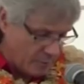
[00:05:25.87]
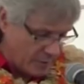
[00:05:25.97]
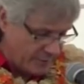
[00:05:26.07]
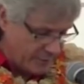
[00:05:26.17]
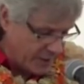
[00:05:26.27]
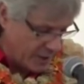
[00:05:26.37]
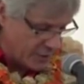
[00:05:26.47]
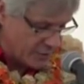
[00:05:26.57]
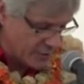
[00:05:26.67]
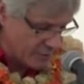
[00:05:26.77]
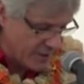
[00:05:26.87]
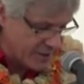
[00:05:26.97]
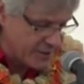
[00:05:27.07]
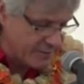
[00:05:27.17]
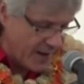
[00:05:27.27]
It will give the country's
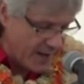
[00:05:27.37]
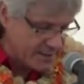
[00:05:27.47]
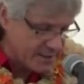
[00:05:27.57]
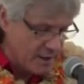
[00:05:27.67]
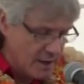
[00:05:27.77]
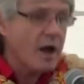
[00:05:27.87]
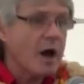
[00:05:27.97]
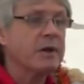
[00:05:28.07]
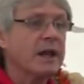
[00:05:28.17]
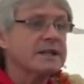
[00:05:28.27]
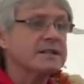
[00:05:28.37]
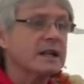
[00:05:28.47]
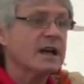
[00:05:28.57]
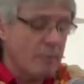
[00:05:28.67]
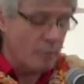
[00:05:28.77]
registered vets a place
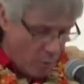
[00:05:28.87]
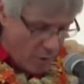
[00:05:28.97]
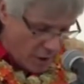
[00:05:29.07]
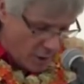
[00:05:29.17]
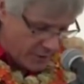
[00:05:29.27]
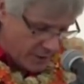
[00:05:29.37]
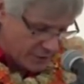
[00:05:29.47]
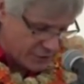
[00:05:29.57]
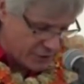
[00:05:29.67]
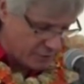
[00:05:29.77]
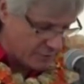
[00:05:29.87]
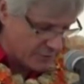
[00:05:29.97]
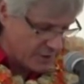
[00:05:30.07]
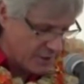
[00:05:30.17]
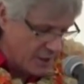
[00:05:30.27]
to come and work with our
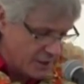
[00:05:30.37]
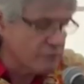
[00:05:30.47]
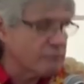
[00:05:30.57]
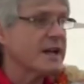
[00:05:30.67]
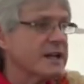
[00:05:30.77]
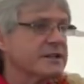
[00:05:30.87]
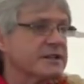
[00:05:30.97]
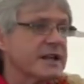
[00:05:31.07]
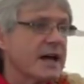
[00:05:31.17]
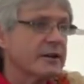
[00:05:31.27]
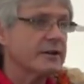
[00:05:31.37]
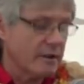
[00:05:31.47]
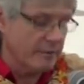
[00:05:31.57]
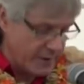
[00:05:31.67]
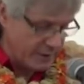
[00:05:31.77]
students to raise the standard
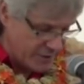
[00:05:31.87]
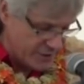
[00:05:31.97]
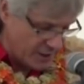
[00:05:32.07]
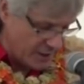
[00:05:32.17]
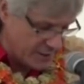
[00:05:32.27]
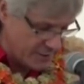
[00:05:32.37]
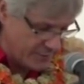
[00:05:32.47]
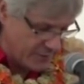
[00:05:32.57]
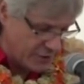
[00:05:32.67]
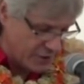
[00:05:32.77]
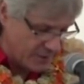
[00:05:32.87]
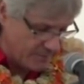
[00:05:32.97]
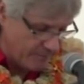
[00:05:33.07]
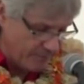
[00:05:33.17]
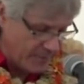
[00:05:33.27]
for veterinary science in Fiji.
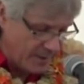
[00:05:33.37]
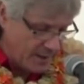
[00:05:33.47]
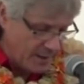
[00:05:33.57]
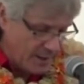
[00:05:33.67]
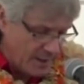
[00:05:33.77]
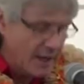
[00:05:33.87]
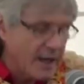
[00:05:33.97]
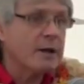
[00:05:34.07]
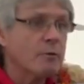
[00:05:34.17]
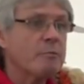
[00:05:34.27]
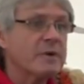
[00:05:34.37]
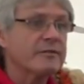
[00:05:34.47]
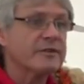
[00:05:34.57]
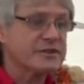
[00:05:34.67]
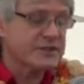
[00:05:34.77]
It will be
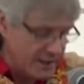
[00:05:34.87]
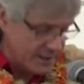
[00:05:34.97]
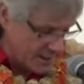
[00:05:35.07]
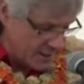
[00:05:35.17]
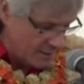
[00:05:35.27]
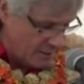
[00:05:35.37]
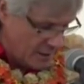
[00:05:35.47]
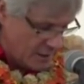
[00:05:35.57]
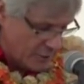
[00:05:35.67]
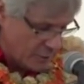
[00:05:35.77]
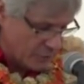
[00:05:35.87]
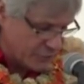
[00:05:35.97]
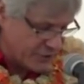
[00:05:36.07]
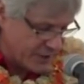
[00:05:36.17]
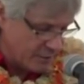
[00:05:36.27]
a facility that will
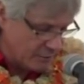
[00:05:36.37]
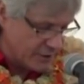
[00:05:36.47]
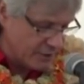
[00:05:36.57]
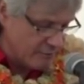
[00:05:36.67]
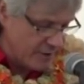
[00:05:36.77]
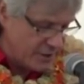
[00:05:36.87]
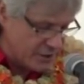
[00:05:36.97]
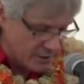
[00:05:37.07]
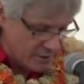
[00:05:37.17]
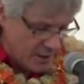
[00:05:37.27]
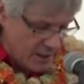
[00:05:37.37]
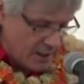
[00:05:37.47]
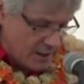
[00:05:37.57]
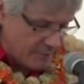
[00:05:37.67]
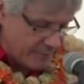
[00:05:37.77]
signal to the region
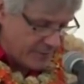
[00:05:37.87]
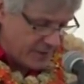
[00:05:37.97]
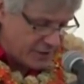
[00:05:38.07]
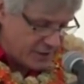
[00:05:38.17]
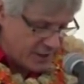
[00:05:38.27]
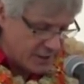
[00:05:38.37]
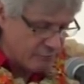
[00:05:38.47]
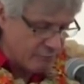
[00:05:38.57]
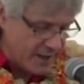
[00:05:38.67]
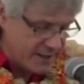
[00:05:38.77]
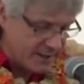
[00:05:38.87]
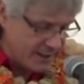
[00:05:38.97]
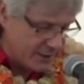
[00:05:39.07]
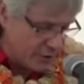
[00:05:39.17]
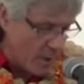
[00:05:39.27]
that Fiji is ready to
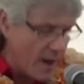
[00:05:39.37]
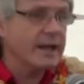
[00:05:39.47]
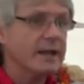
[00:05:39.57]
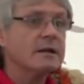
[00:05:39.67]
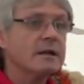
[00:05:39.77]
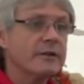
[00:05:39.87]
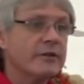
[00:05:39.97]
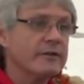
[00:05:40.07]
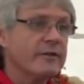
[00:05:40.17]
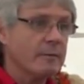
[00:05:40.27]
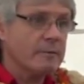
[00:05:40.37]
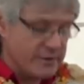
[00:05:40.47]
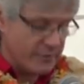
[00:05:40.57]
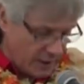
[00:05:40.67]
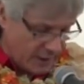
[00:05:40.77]
lead the way in the
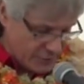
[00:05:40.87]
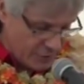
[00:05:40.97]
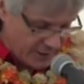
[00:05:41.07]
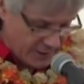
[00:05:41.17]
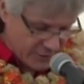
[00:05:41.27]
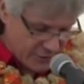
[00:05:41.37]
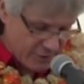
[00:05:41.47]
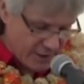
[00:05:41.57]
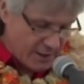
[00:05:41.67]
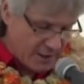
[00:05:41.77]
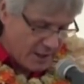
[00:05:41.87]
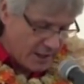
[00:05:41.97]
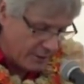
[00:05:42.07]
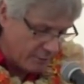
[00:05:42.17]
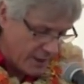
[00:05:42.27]
development of the livestock industry
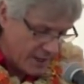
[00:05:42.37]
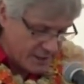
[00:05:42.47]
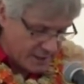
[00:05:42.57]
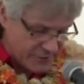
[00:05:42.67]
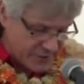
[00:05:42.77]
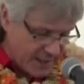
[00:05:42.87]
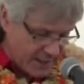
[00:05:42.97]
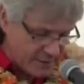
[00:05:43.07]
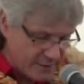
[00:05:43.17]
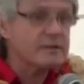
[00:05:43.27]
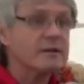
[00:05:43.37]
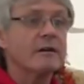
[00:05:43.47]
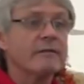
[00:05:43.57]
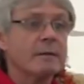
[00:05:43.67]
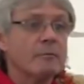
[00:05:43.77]
and the raising of standards
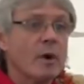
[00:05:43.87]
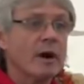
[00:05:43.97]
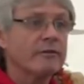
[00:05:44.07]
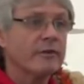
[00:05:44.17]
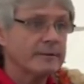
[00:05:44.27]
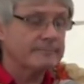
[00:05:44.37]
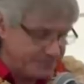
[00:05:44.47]
of animal welfare.